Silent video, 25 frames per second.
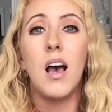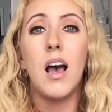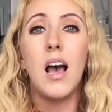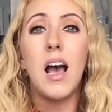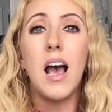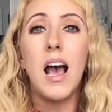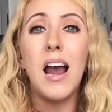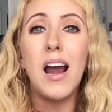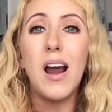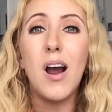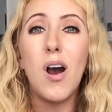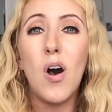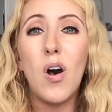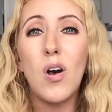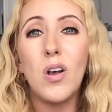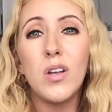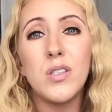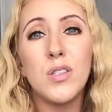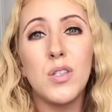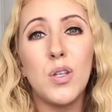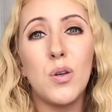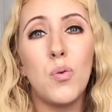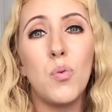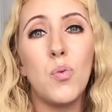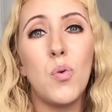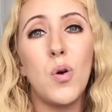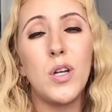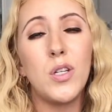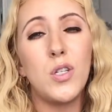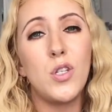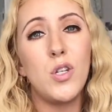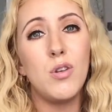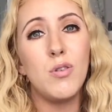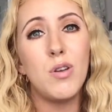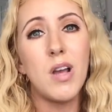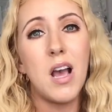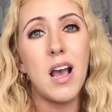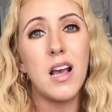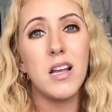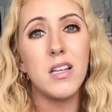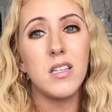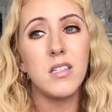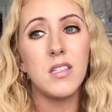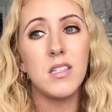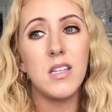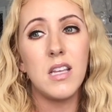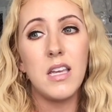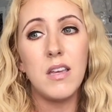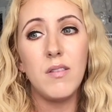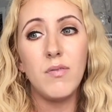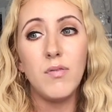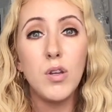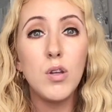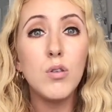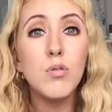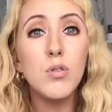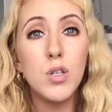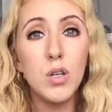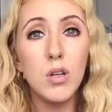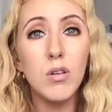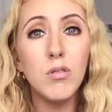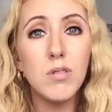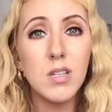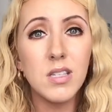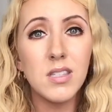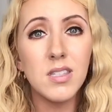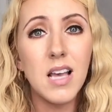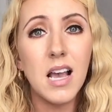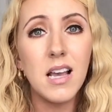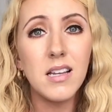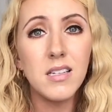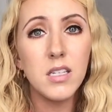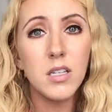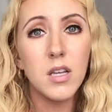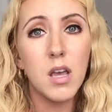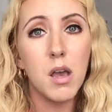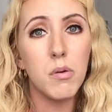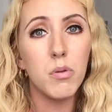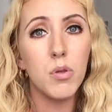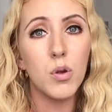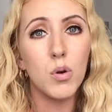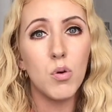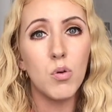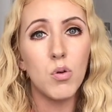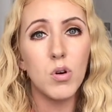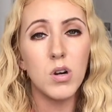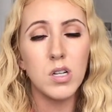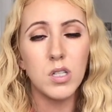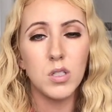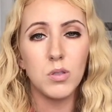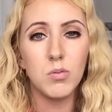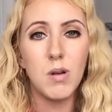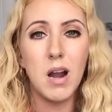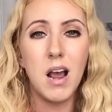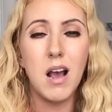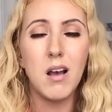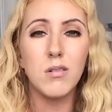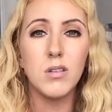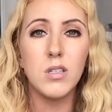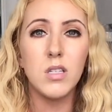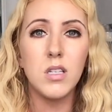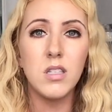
I also want you guys, if you do decide to go the course route,